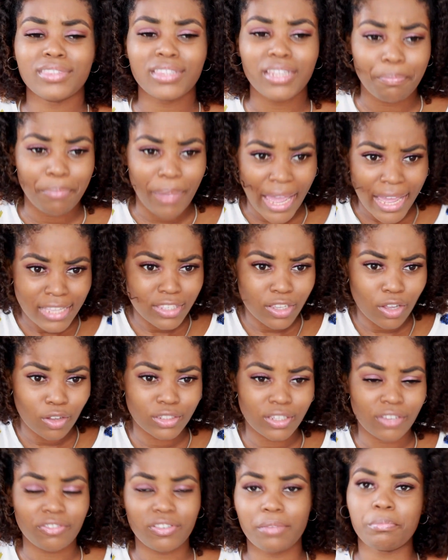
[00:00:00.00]
the best
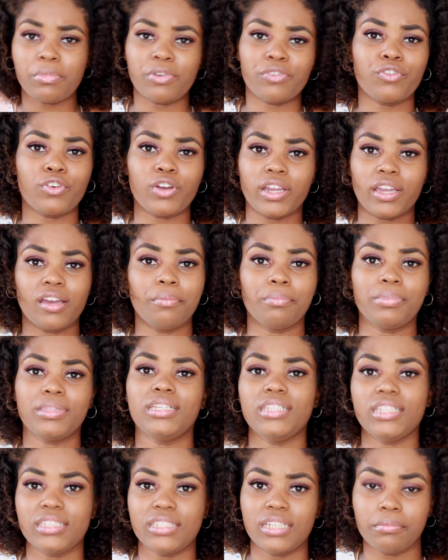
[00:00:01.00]
out of it before I
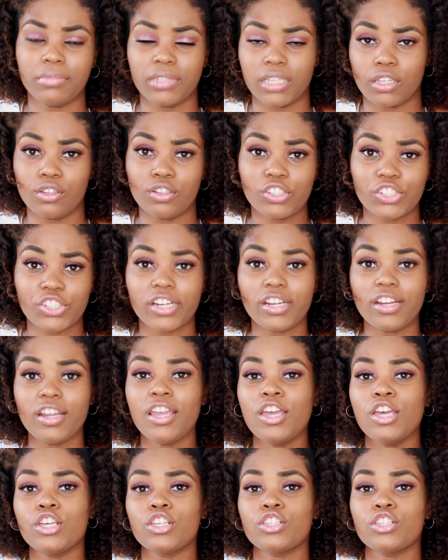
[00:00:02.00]
completely dump the closure.